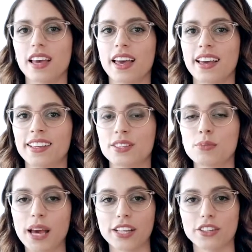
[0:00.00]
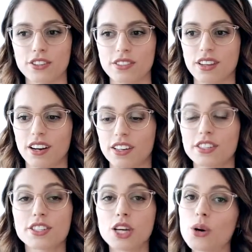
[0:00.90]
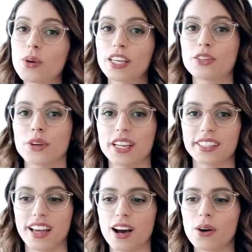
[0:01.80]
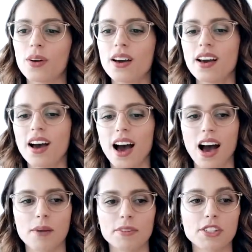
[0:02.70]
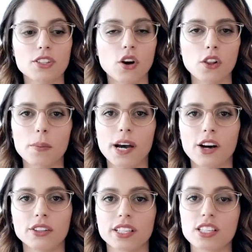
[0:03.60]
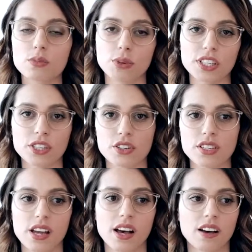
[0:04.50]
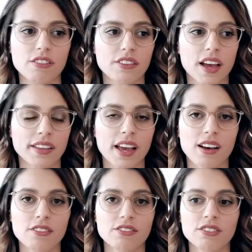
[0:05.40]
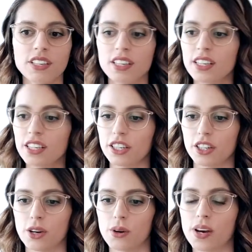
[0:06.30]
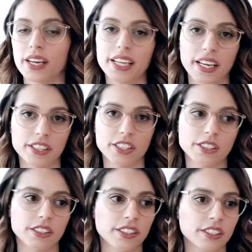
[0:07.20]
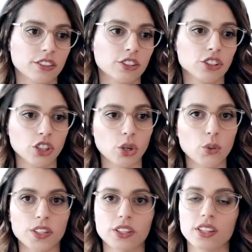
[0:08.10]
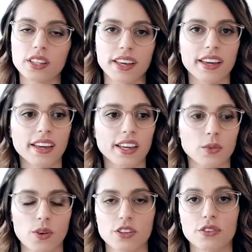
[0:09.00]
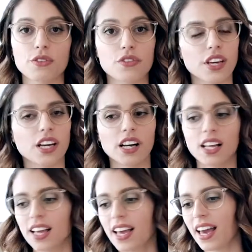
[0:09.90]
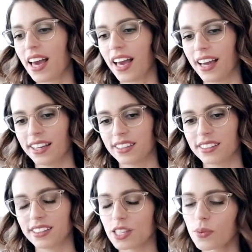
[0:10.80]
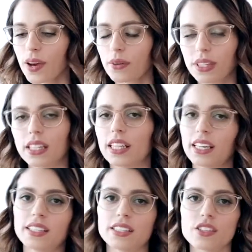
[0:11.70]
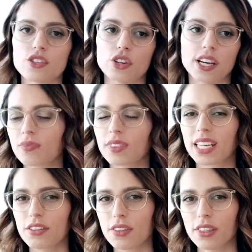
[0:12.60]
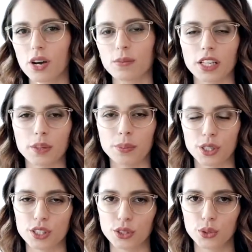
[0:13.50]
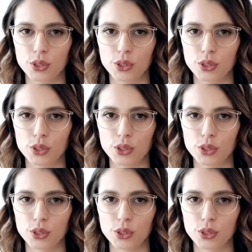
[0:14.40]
and patterns are so in right now. It's all about express yourself and have, a character and show what you think and what you feel. And that's why I really like this trend. Even though I'm not a person who